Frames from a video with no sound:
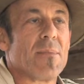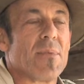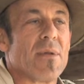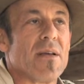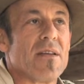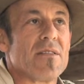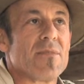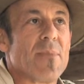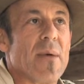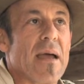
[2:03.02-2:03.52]
the
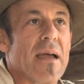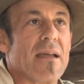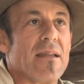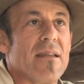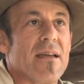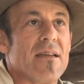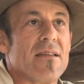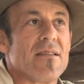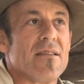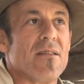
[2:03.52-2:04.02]
place back in
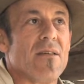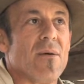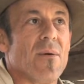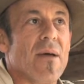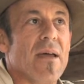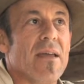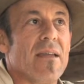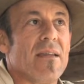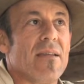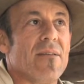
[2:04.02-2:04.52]

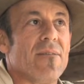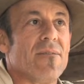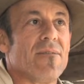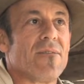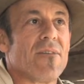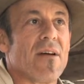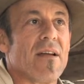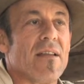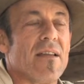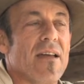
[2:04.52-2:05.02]
1908, and
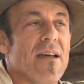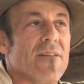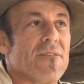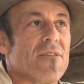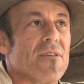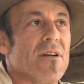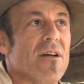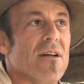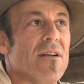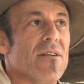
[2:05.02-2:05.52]
finally
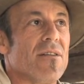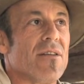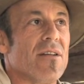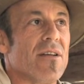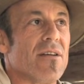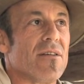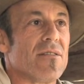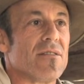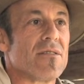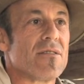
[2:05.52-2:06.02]
after 100
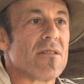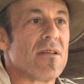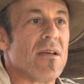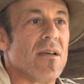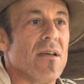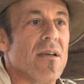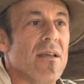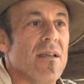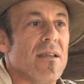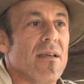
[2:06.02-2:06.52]
years
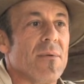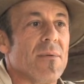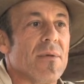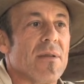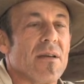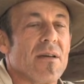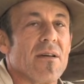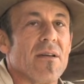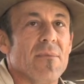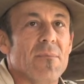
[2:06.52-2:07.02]
they
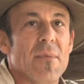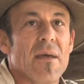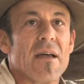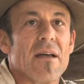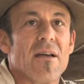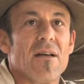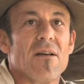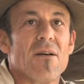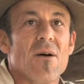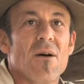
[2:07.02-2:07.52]
really couldn't
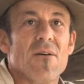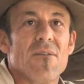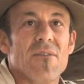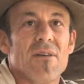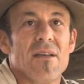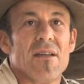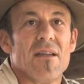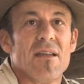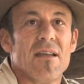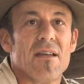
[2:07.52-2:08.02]
make a go of
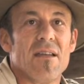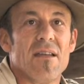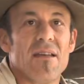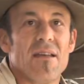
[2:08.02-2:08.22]
it in